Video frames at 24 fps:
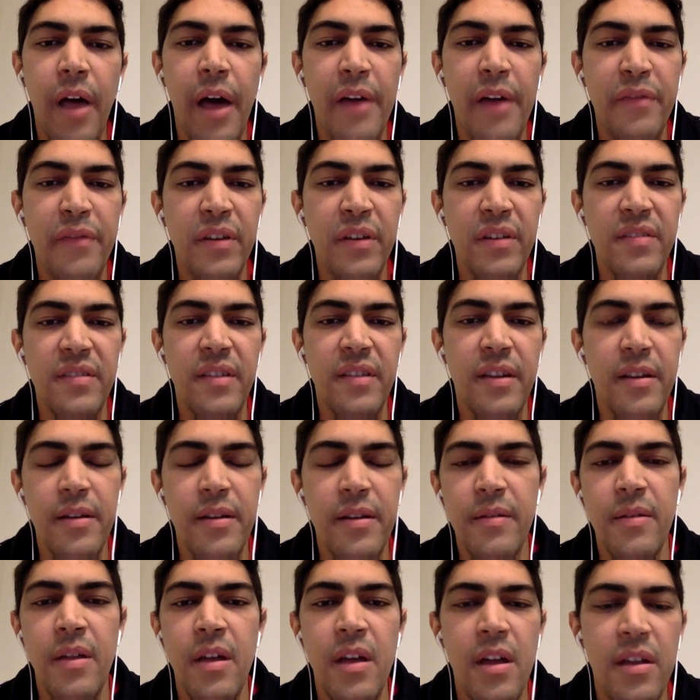I think the
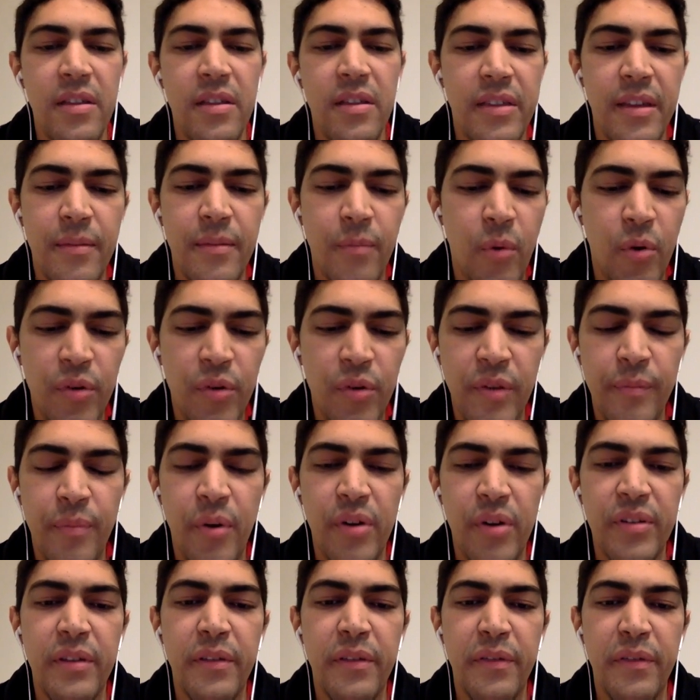the most
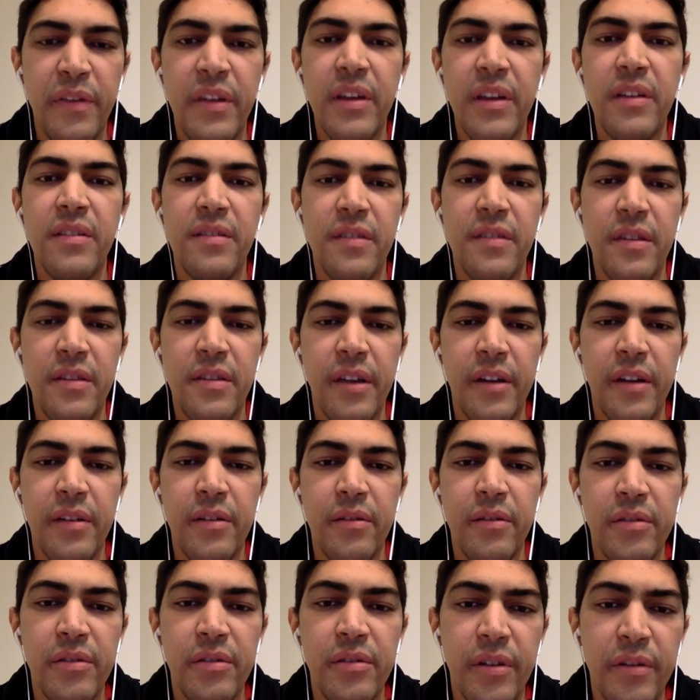important thing is the
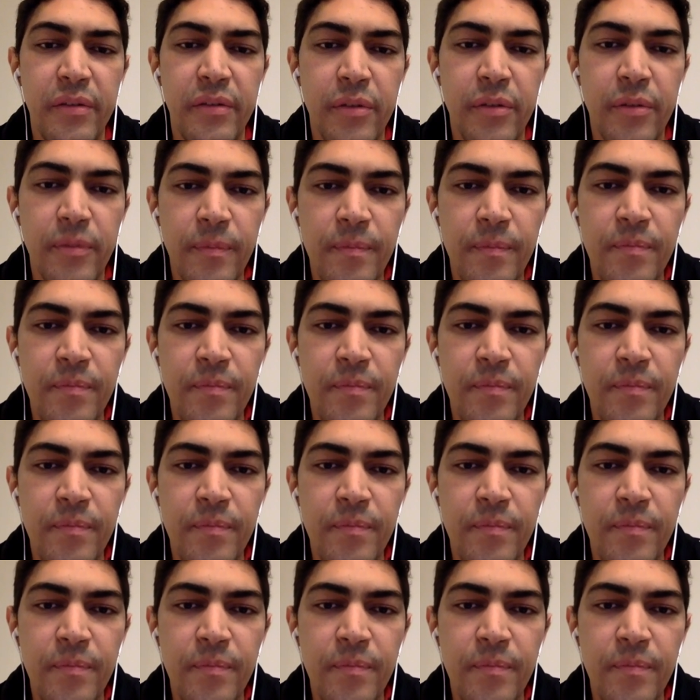technical interview.